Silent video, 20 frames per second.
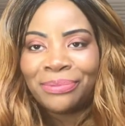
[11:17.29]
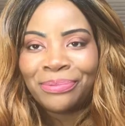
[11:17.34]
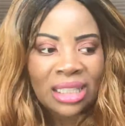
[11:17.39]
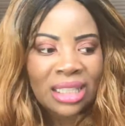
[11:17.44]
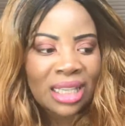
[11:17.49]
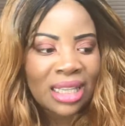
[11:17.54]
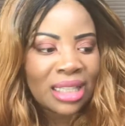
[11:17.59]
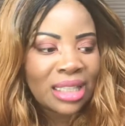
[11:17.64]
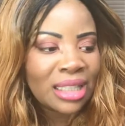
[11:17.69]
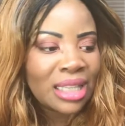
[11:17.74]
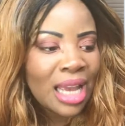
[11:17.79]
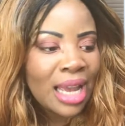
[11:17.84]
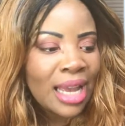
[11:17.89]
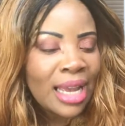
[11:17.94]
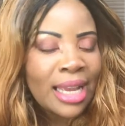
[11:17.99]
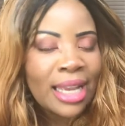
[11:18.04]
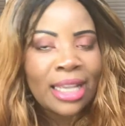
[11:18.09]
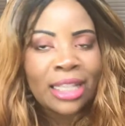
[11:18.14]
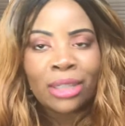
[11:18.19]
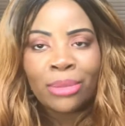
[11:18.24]
Things
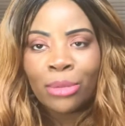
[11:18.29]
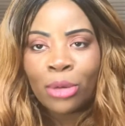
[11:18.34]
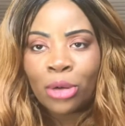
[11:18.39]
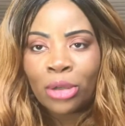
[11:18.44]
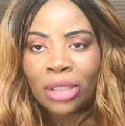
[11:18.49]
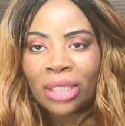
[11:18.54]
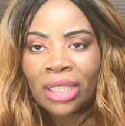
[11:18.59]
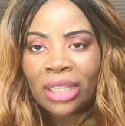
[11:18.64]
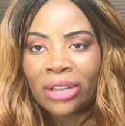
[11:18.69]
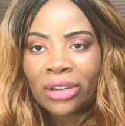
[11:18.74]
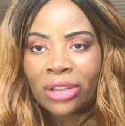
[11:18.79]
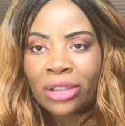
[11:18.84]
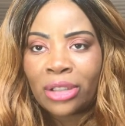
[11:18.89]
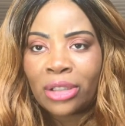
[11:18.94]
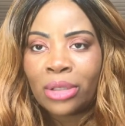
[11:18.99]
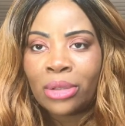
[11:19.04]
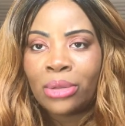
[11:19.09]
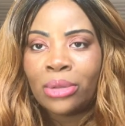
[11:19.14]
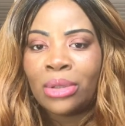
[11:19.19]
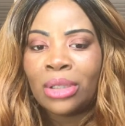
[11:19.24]
is more geared
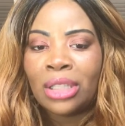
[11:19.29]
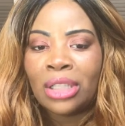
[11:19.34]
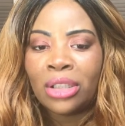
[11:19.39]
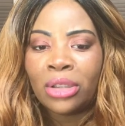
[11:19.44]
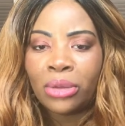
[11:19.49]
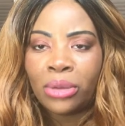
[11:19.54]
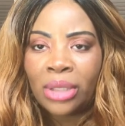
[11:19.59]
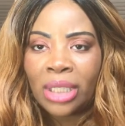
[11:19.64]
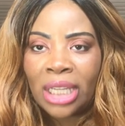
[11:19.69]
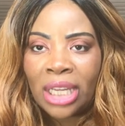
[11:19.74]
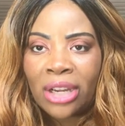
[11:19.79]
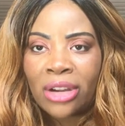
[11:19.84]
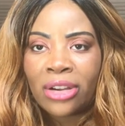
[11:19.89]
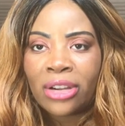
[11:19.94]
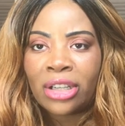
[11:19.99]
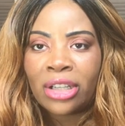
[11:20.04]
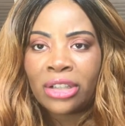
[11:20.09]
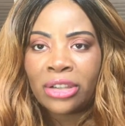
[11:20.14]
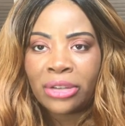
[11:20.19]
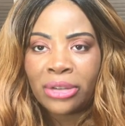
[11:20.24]
to the new year
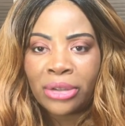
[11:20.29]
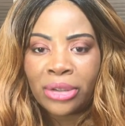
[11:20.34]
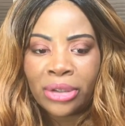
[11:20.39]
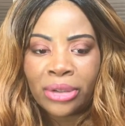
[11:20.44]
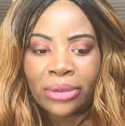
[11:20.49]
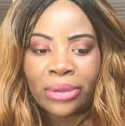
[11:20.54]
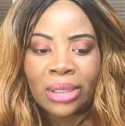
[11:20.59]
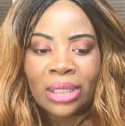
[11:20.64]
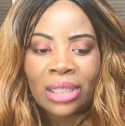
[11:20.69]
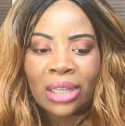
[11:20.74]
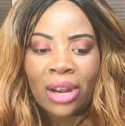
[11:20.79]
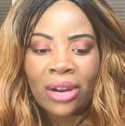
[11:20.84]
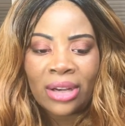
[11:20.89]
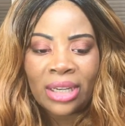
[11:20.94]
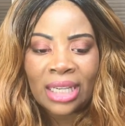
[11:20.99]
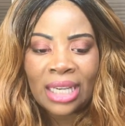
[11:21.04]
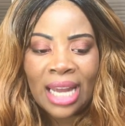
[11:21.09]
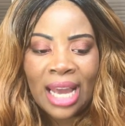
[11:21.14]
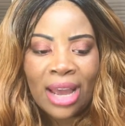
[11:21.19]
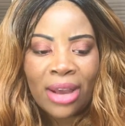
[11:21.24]
and the new you
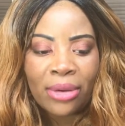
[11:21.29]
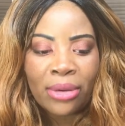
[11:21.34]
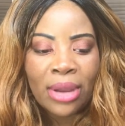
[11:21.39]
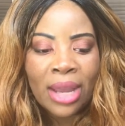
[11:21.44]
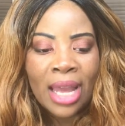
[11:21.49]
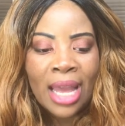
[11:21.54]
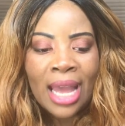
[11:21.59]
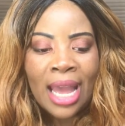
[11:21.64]
starting it out